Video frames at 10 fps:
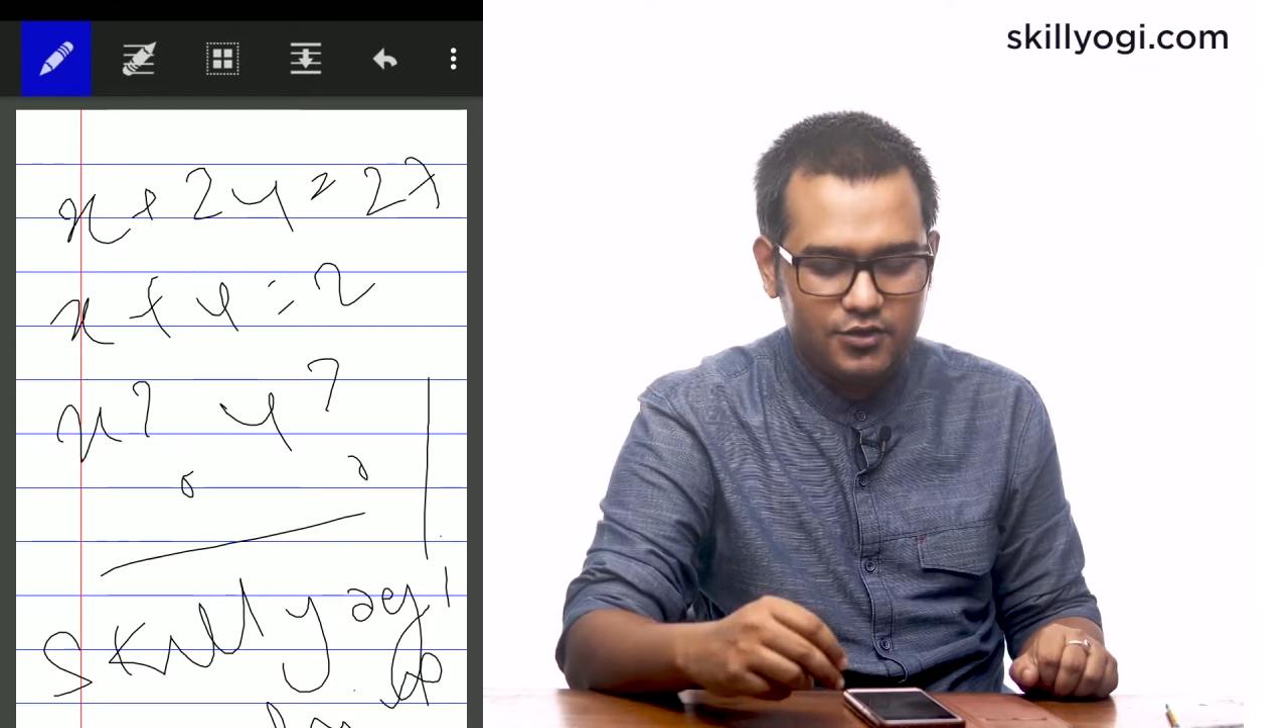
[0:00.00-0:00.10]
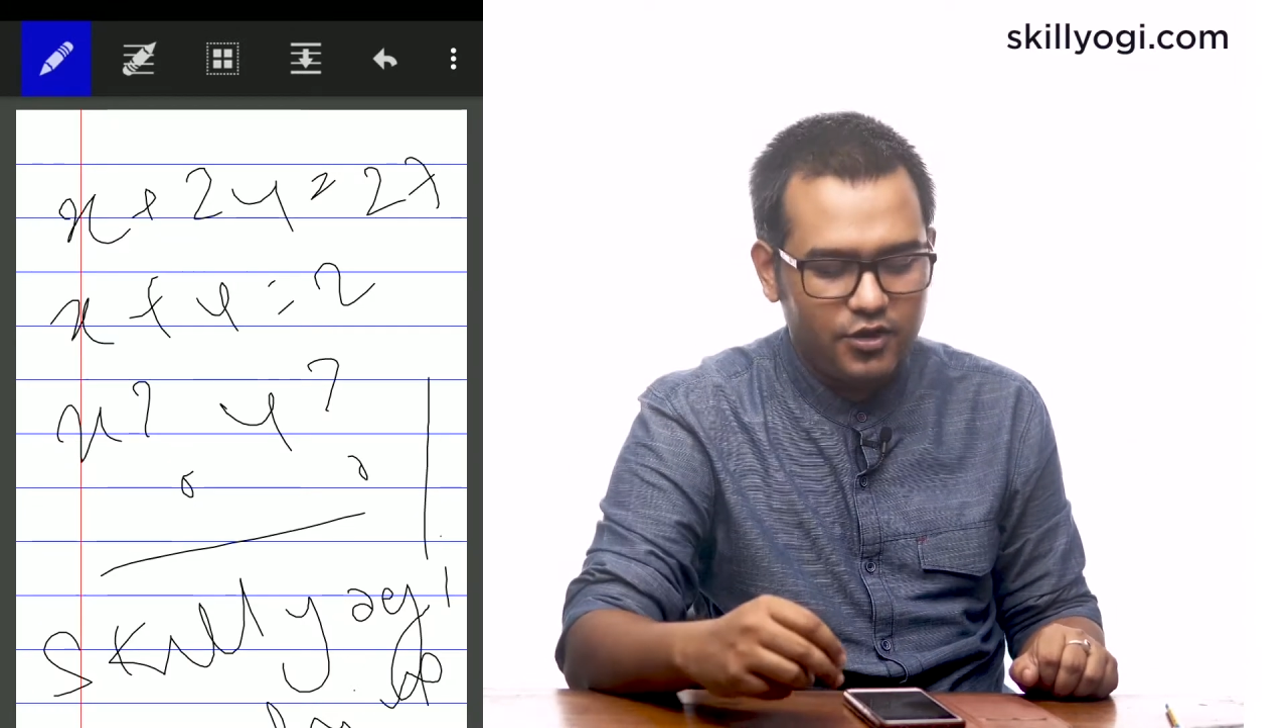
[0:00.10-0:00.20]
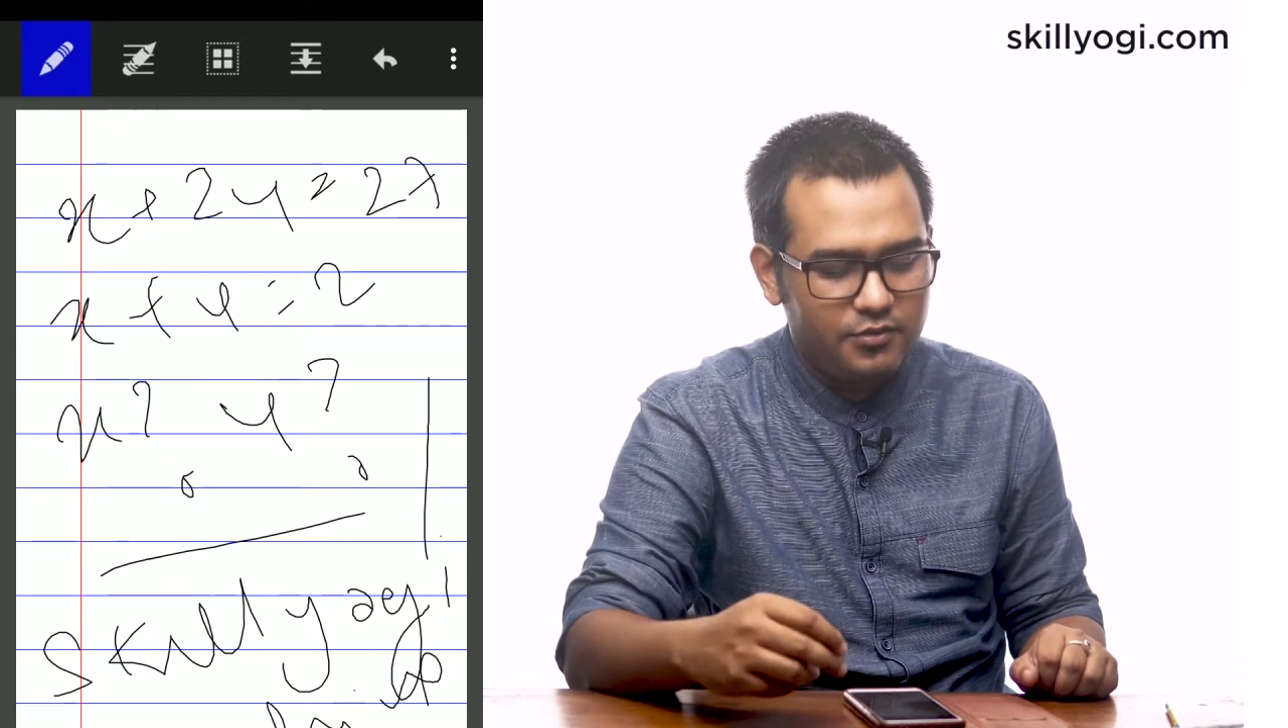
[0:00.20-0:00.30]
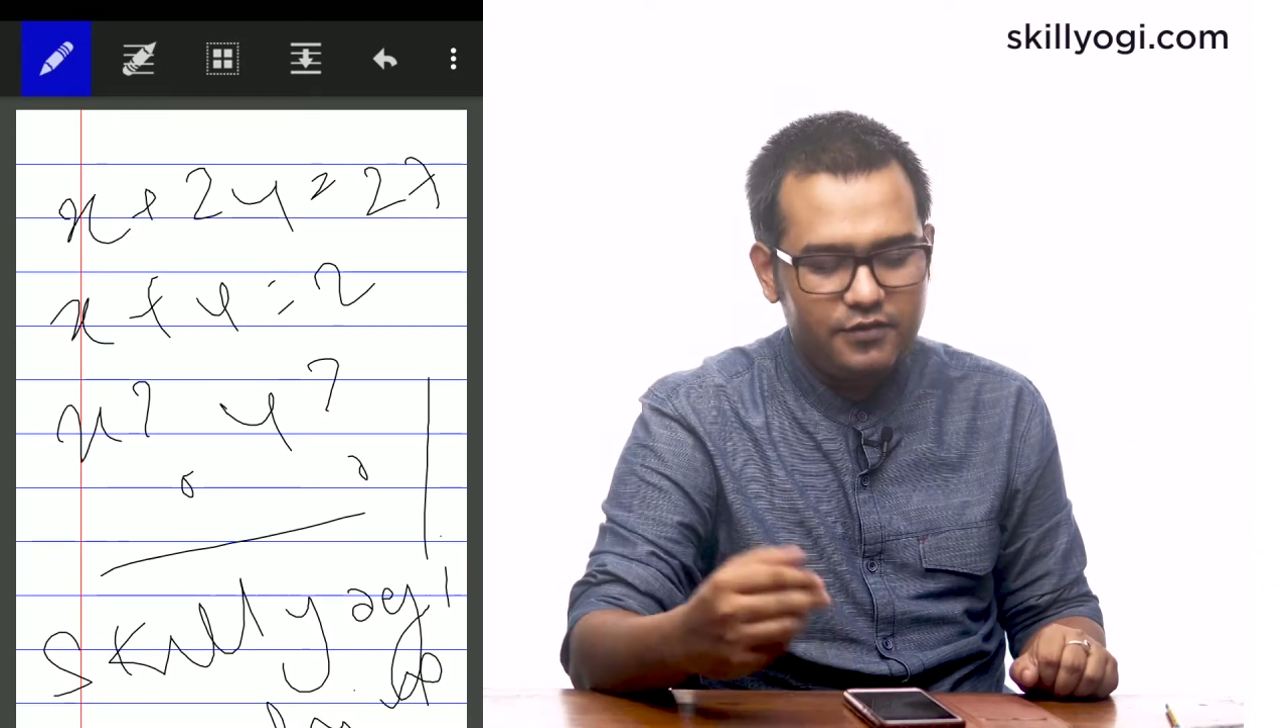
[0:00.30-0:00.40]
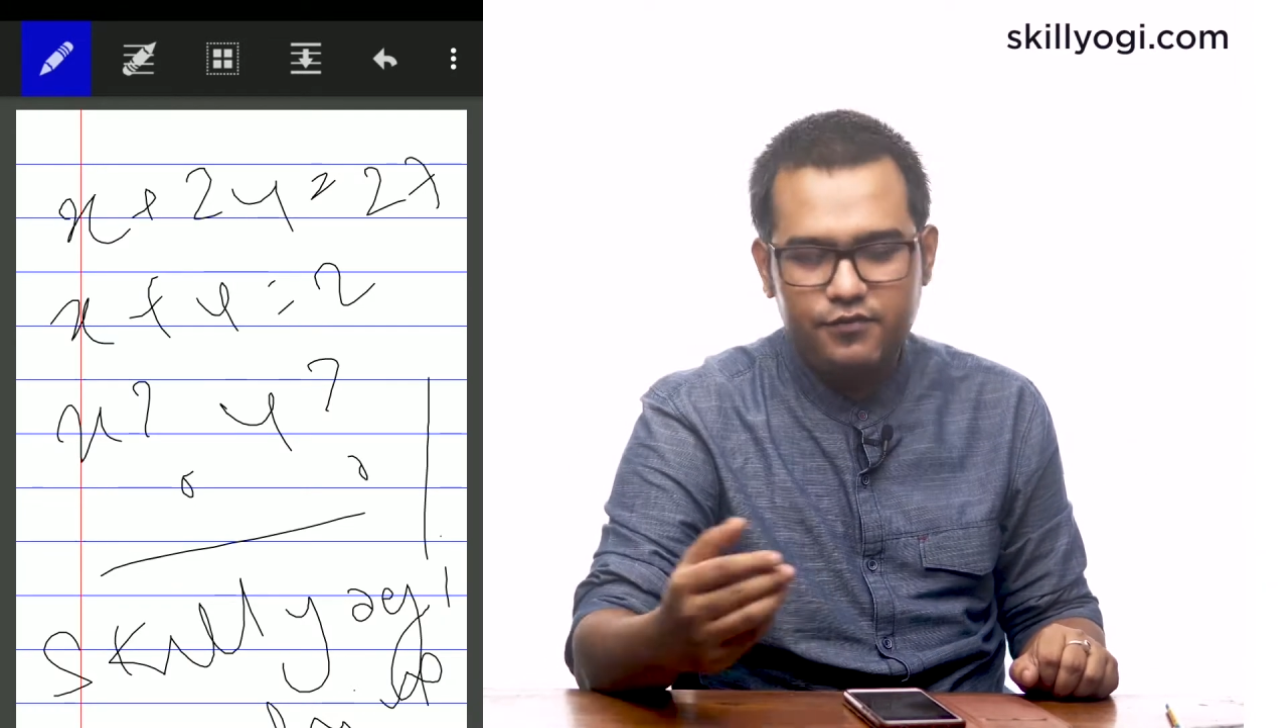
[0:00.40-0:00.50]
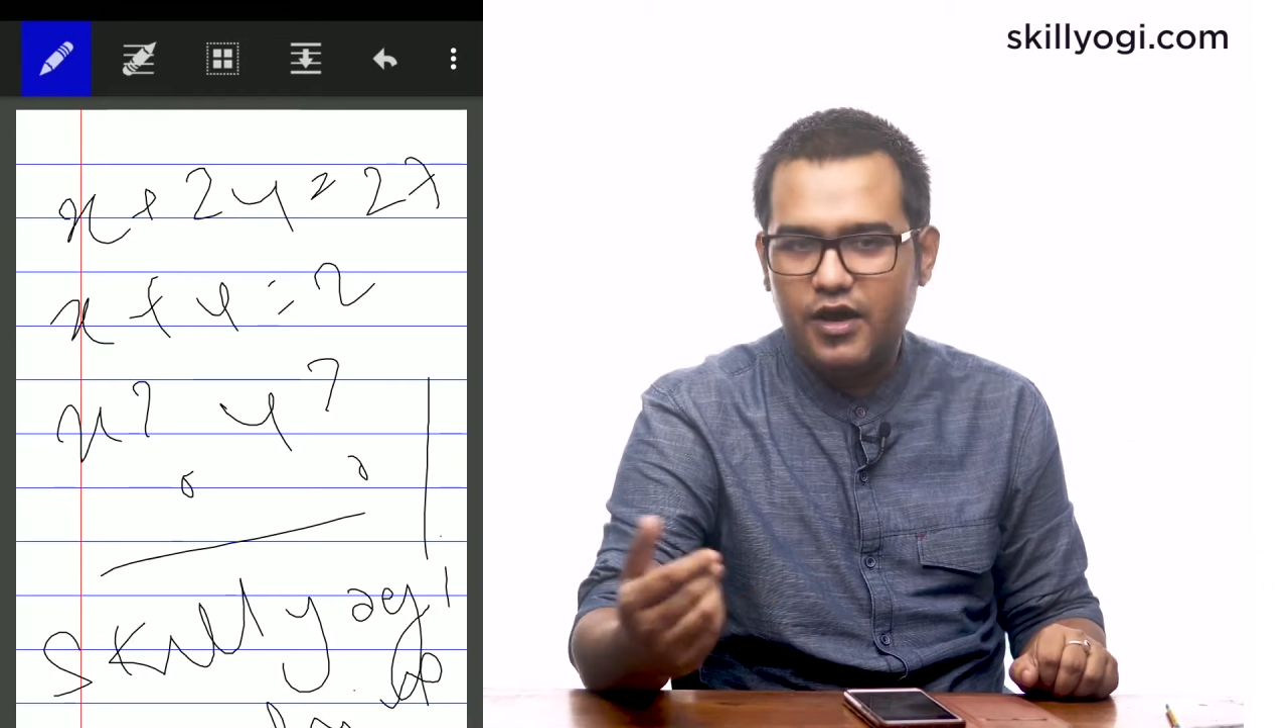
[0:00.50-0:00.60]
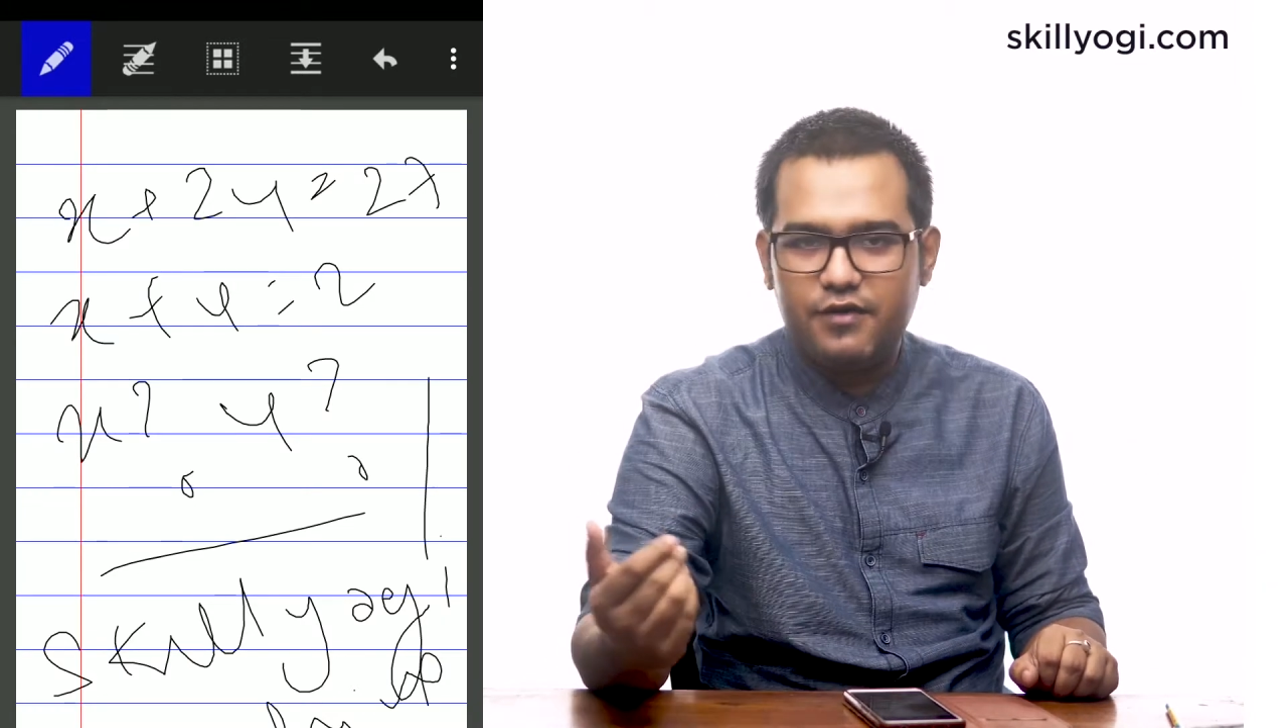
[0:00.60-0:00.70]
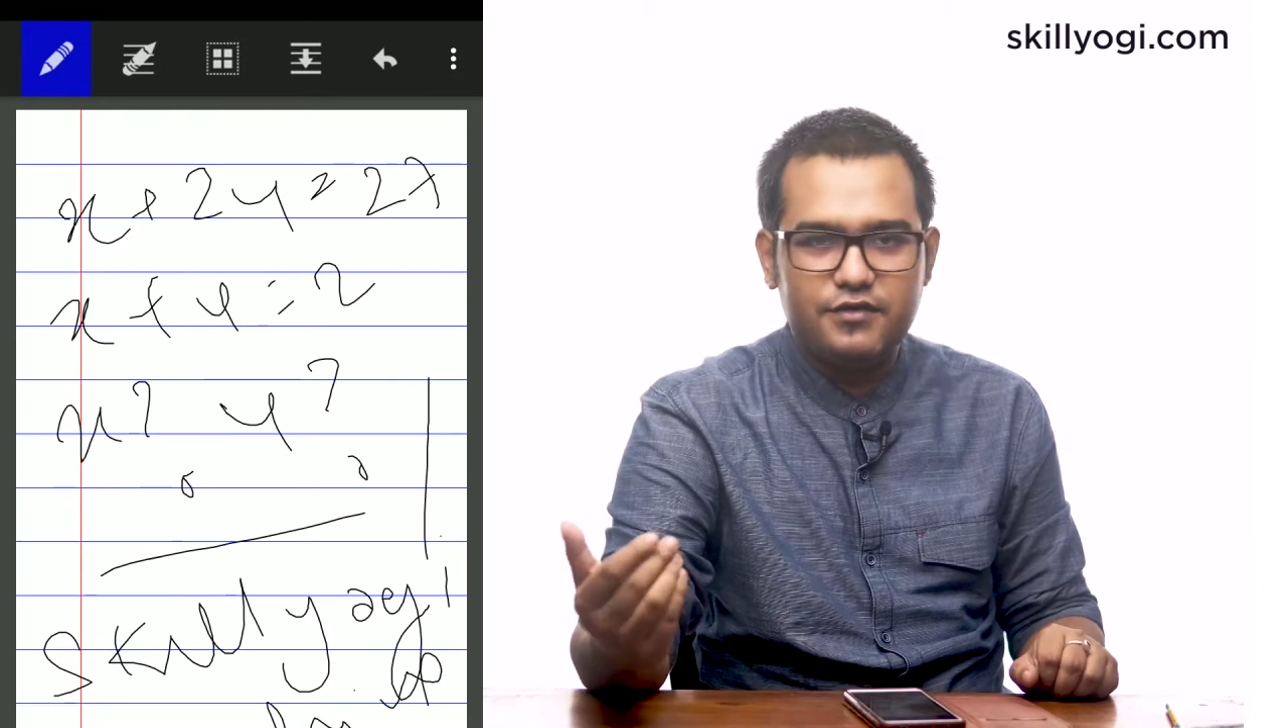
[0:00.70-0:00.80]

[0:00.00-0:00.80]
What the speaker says: or if you have a